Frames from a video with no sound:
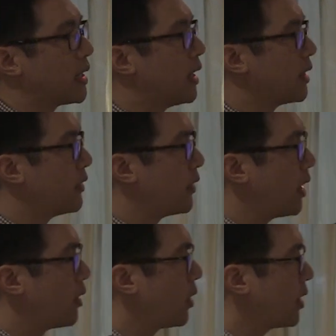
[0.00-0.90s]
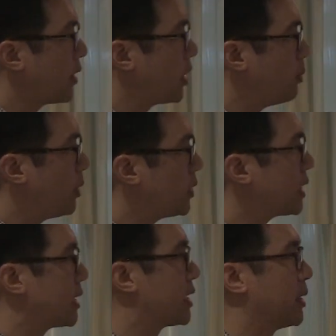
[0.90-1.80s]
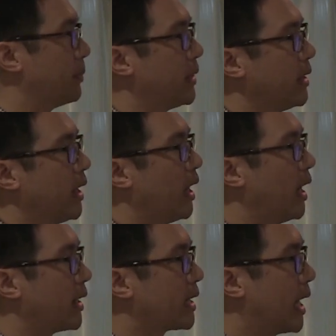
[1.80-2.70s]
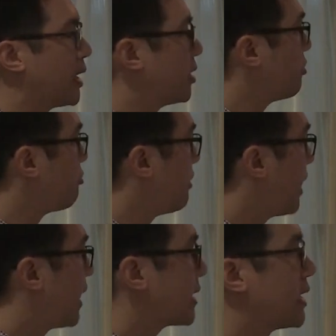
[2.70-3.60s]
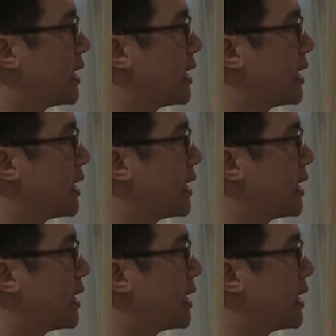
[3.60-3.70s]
a kind of the immune system uh, can react